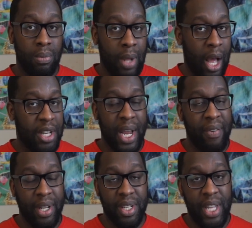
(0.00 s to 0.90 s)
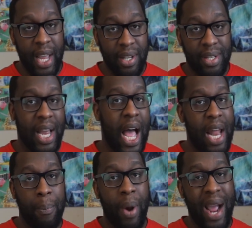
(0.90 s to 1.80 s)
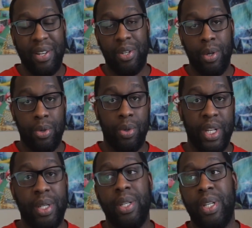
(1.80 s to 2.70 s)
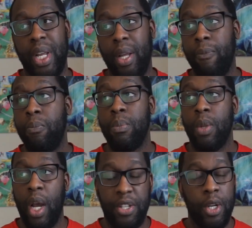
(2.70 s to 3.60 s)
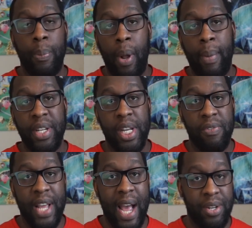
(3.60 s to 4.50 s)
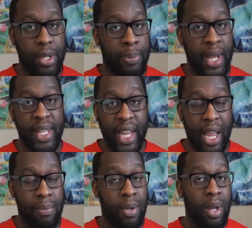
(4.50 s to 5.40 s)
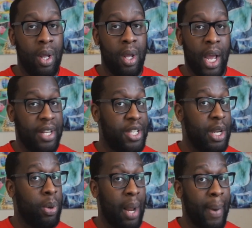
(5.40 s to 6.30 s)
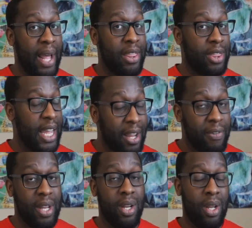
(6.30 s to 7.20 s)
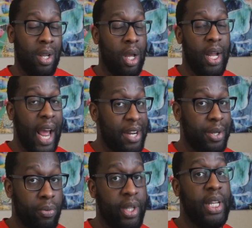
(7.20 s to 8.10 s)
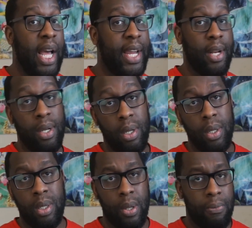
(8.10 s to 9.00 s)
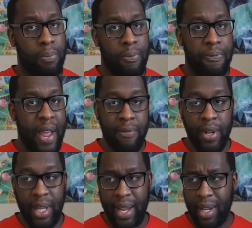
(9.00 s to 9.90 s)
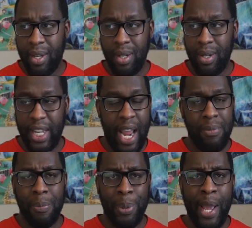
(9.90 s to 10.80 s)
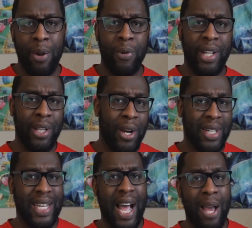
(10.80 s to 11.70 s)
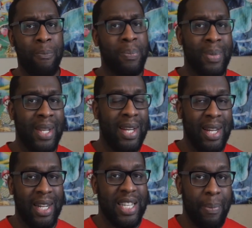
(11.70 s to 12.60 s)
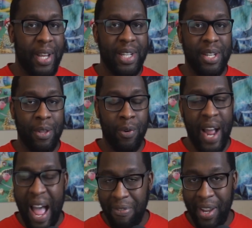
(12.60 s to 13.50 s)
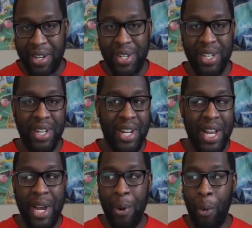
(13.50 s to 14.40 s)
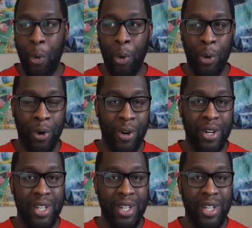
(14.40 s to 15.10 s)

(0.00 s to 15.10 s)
us having to stay inside and practice social distancing, I took it upon myself to actually play the game and see what I might think of it. And I actually really like it. It's the favorite game to play in a really long time. It's not because of the graphics or